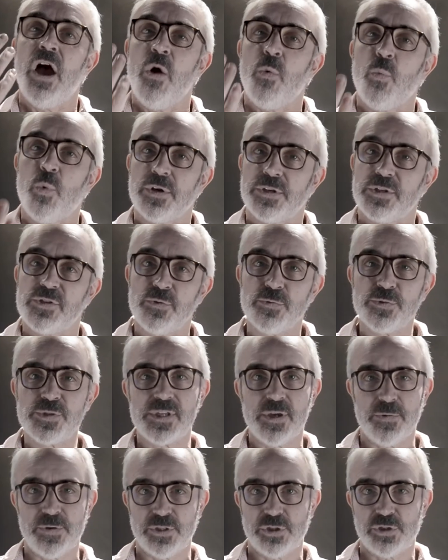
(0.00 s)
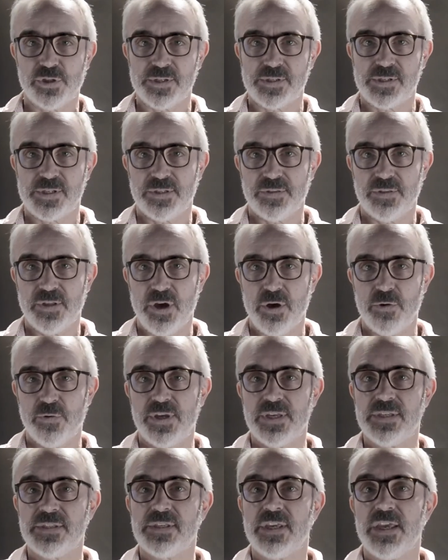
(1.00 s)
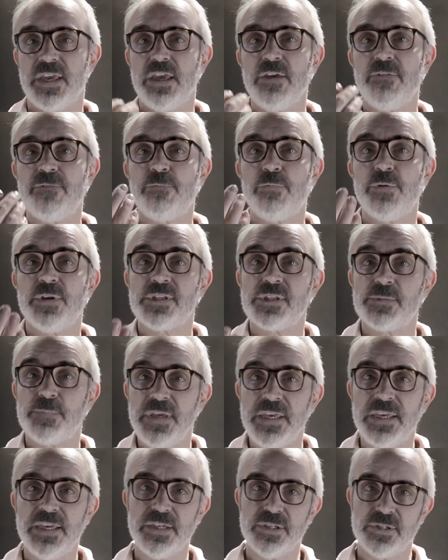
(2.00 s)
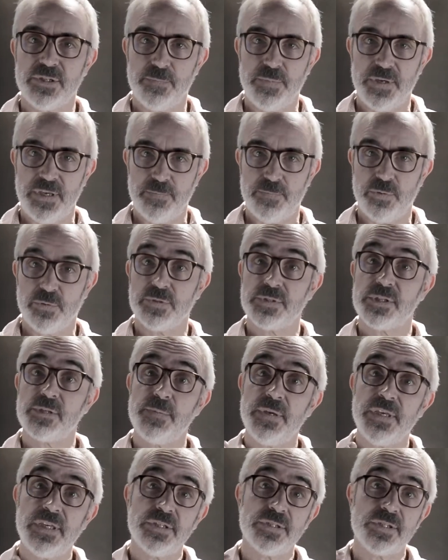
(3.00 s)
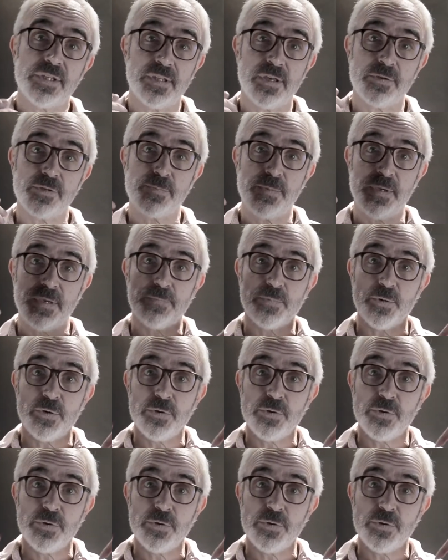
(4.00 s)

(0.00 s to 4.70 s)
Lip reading: What is also interesting though, is if we're speaking to people and speaking to those people